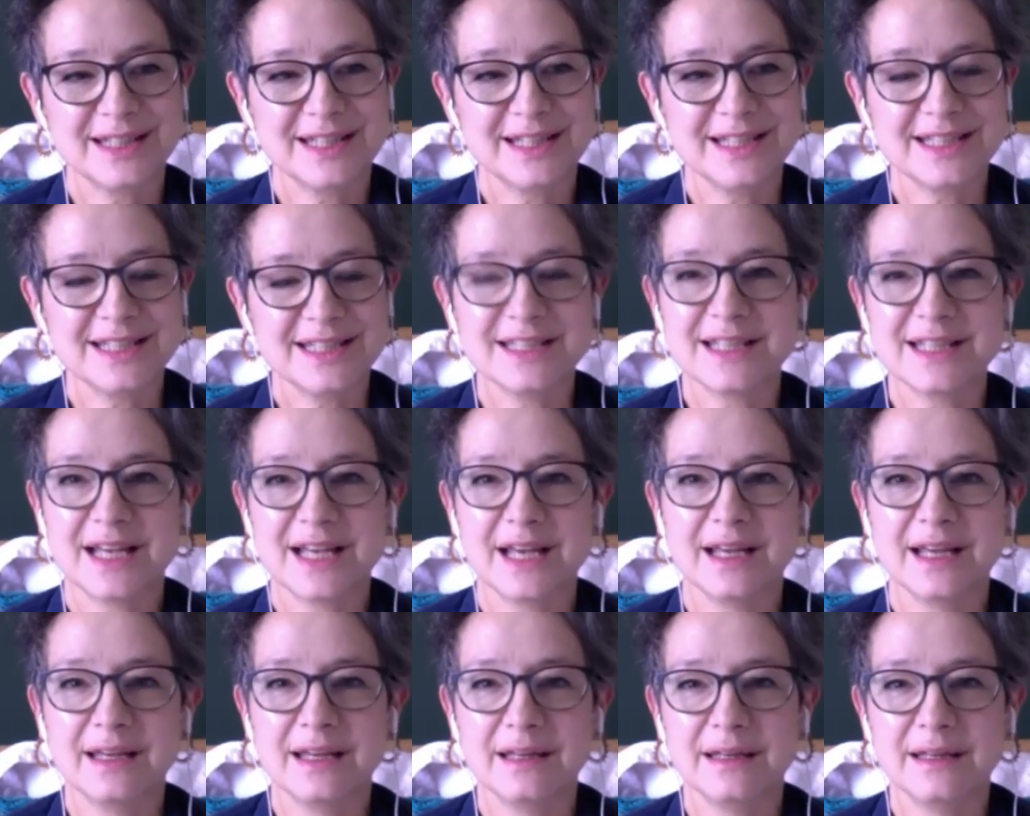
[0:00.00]
is
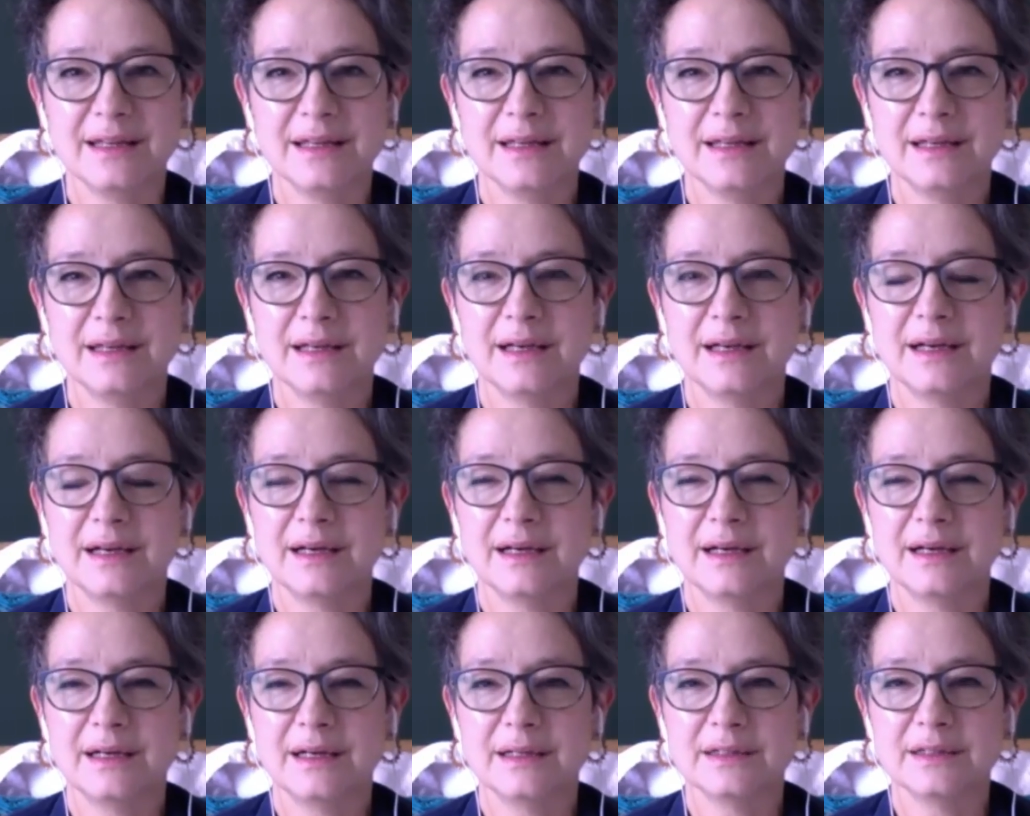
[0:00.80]
a
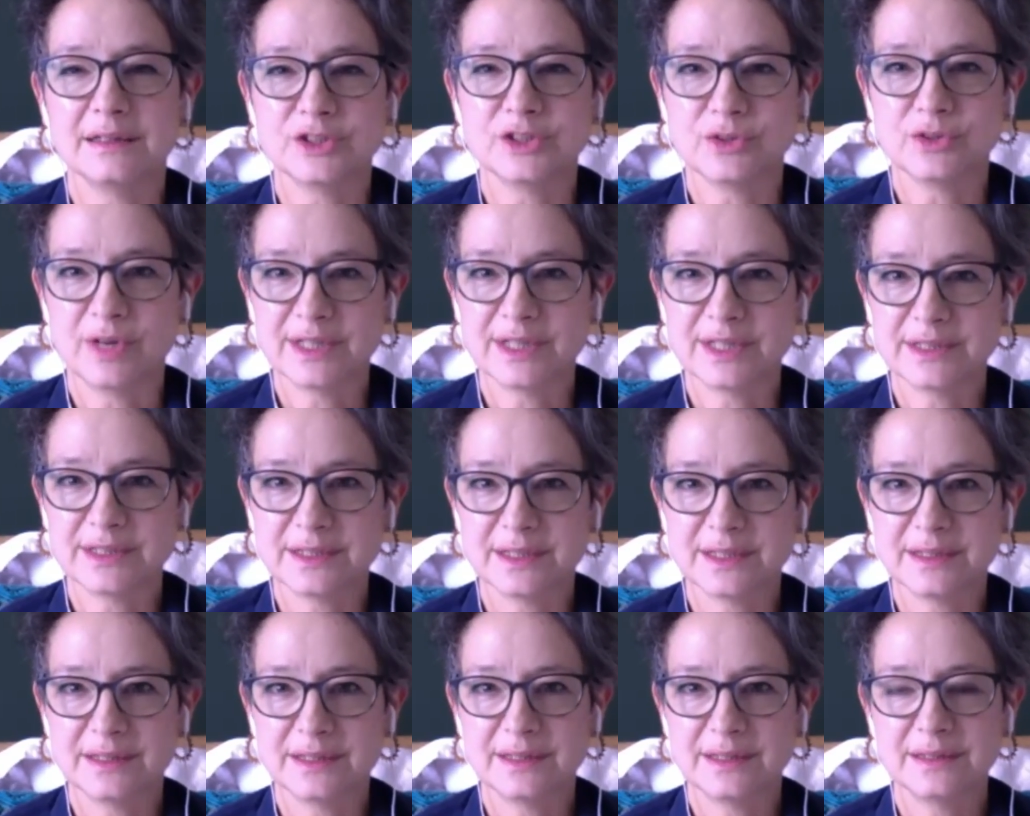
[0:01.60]
uh,
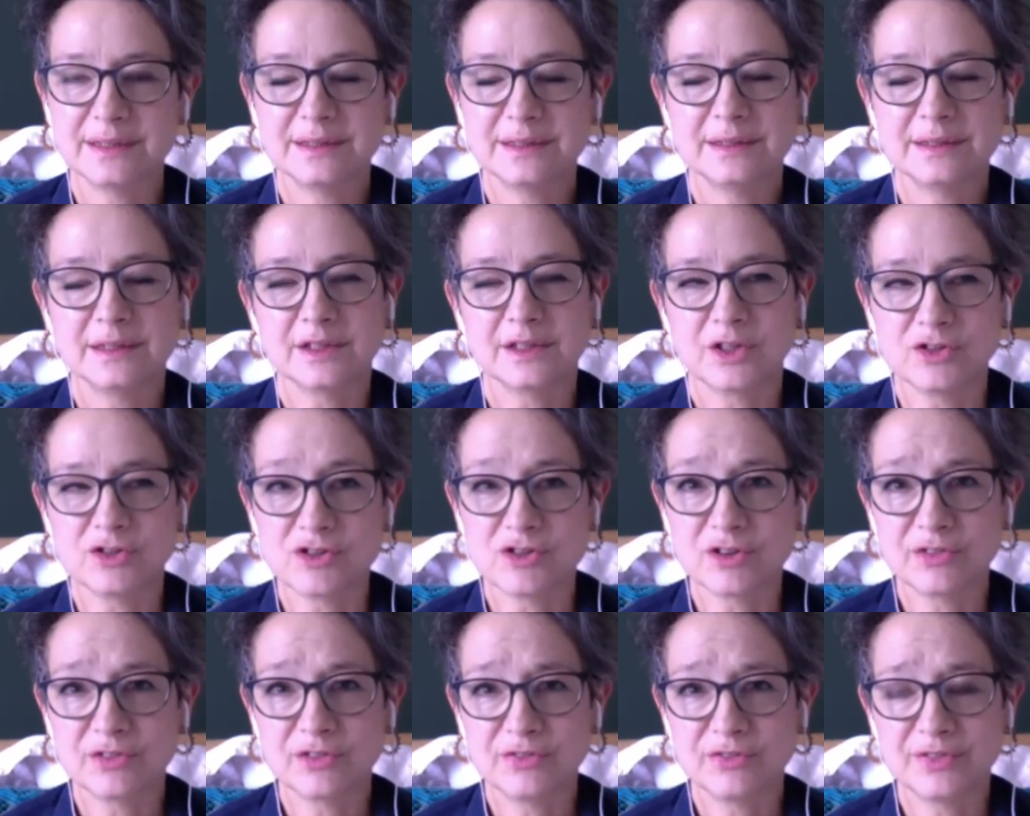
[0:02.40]
director, a
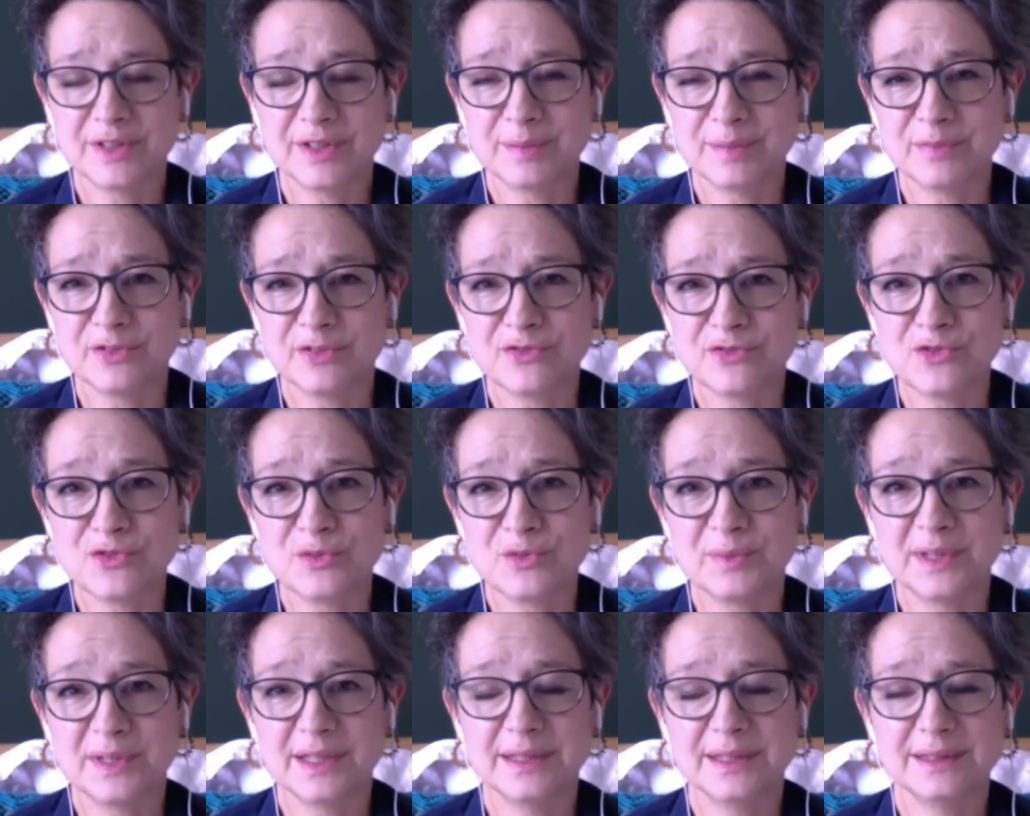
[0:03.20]
choreographer,
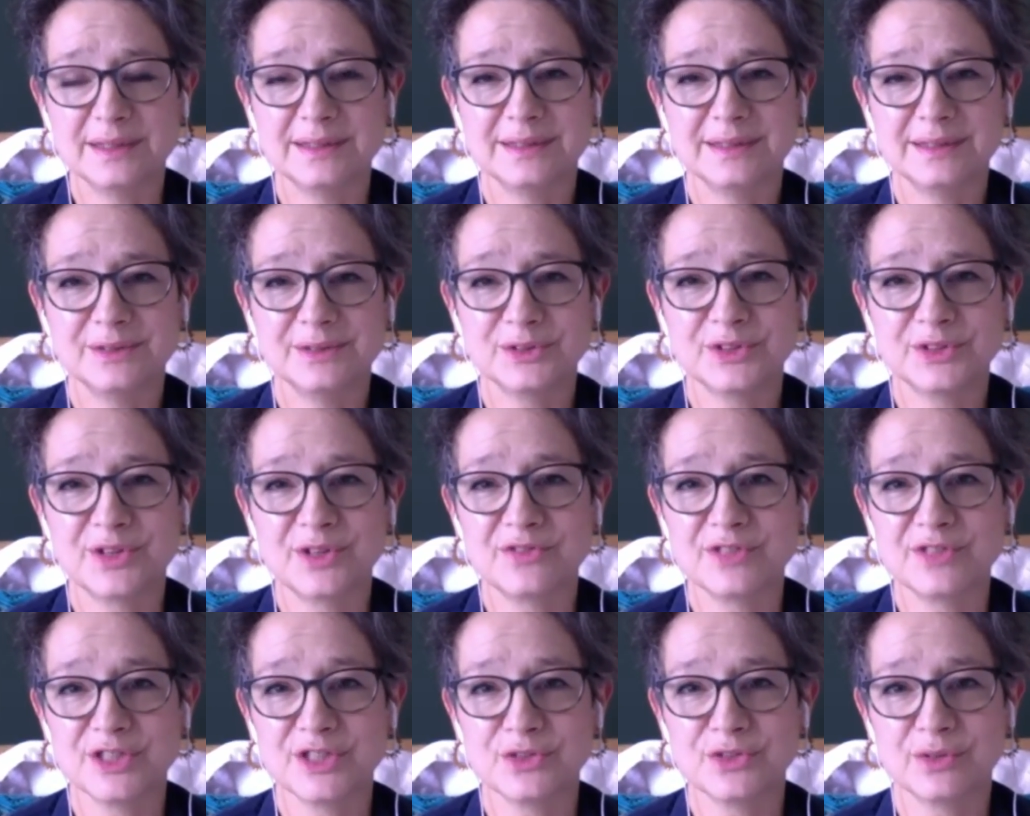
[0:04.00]
performer, also a
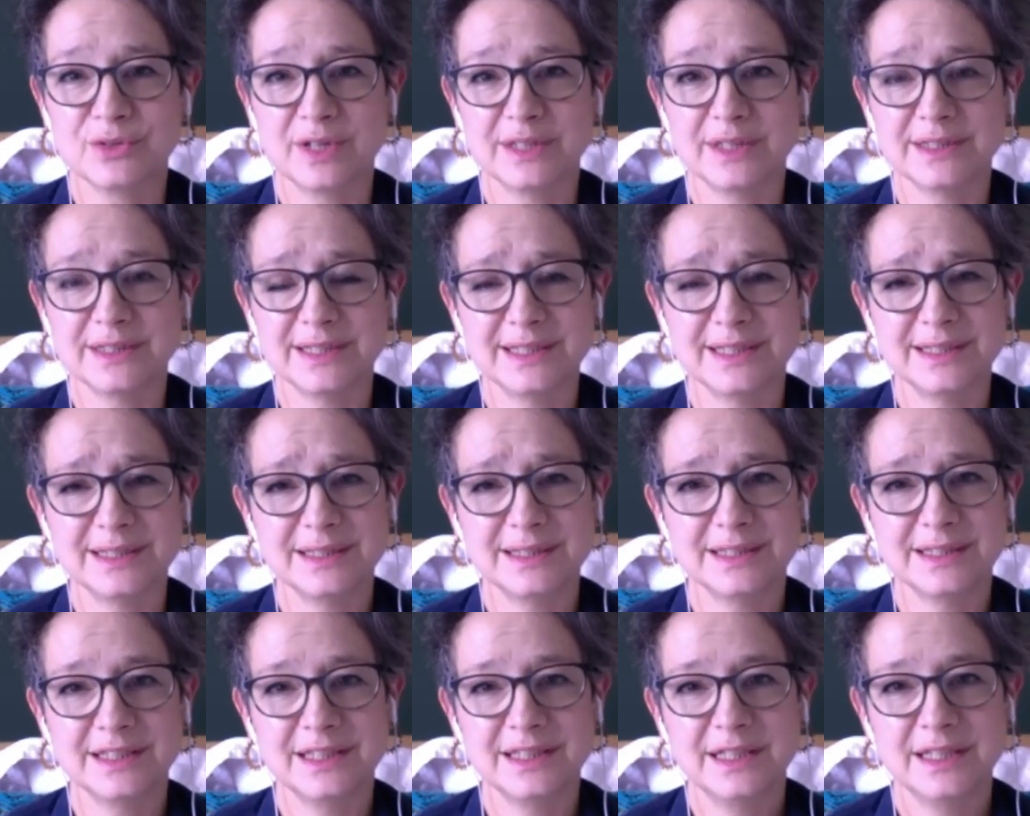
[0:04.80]
visual
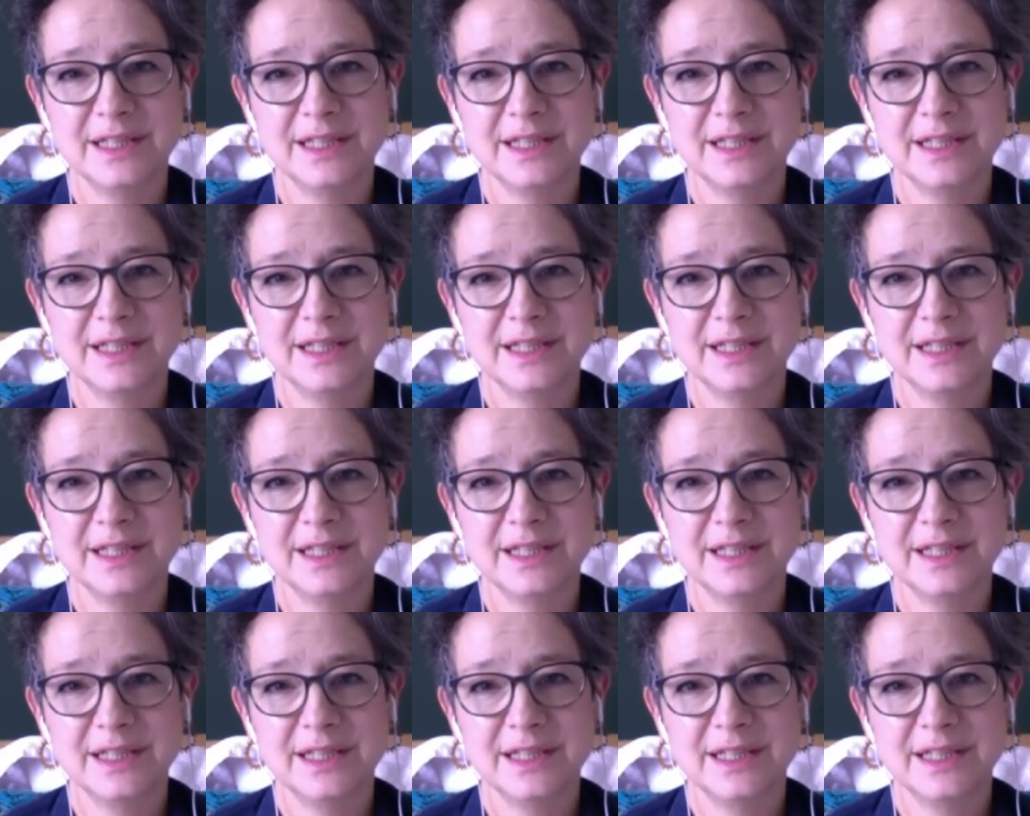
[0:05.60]
artist